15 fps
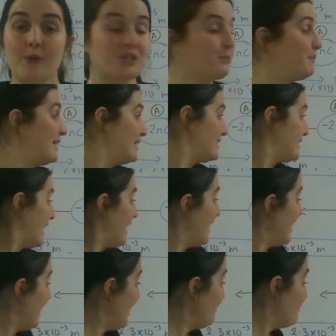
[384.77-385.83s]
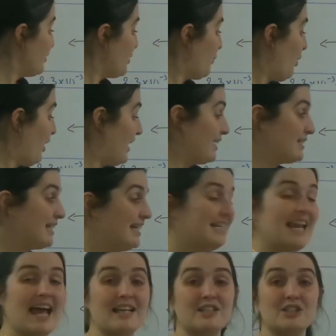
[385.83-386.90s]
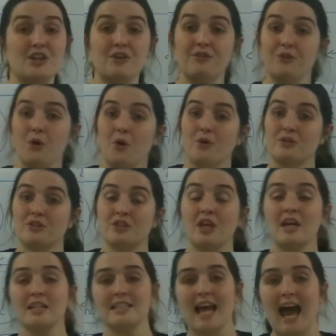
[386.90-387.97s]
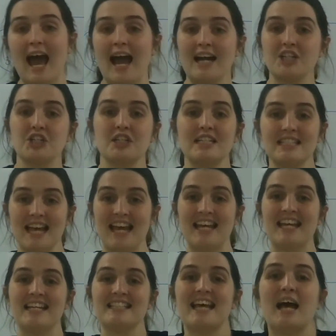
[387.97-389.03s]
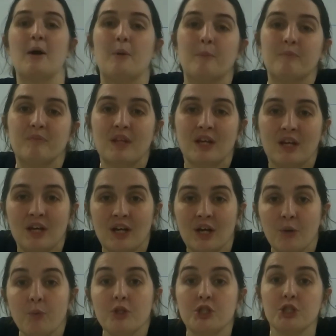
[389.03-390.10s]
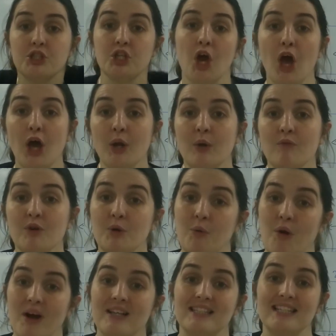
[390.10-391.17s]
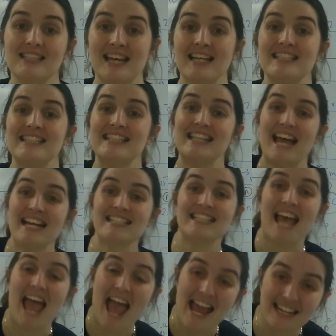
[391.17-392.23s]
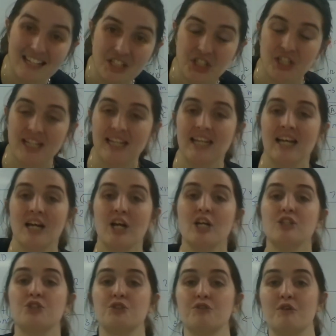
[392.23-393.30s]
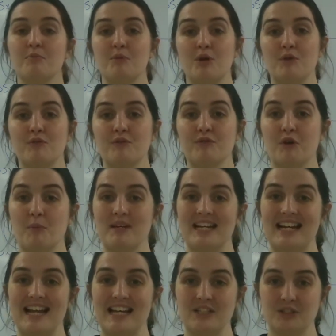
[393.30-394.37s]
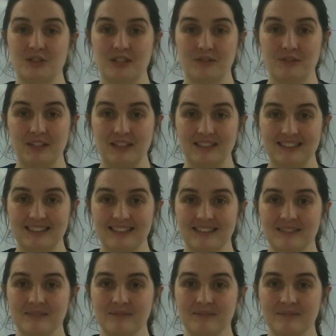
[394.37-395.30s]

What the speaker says: which means that it requires less force to actually take it out, which in turn requires it takes less energy to remove it from an electric field.